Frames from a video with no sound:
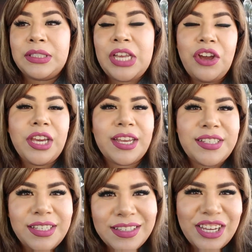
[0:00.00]
tell you
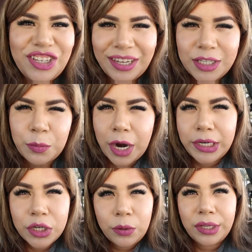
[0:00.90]
guys things that you guys
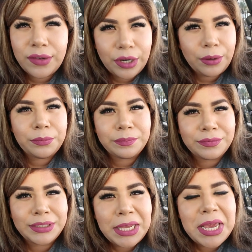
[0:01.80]
probably don't even know.
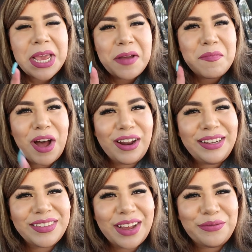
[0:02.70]
But I'll
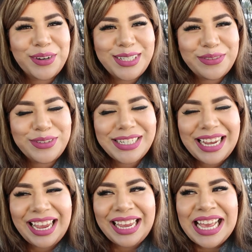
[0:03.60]
leave that for a different
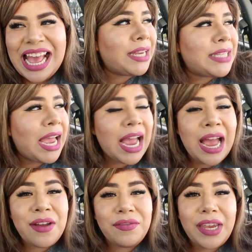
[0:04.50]
day. If you guys
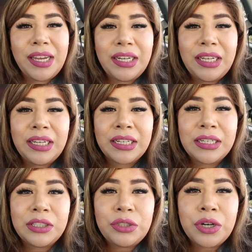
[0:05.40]
have any
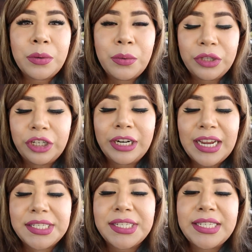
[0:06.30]
trouble with your
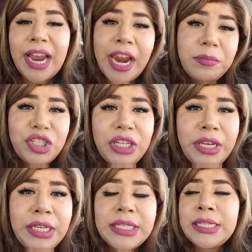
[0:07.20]
guys'
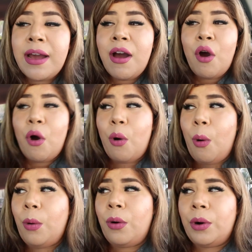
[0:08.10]
timesheets,
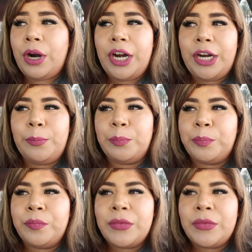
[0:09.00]
or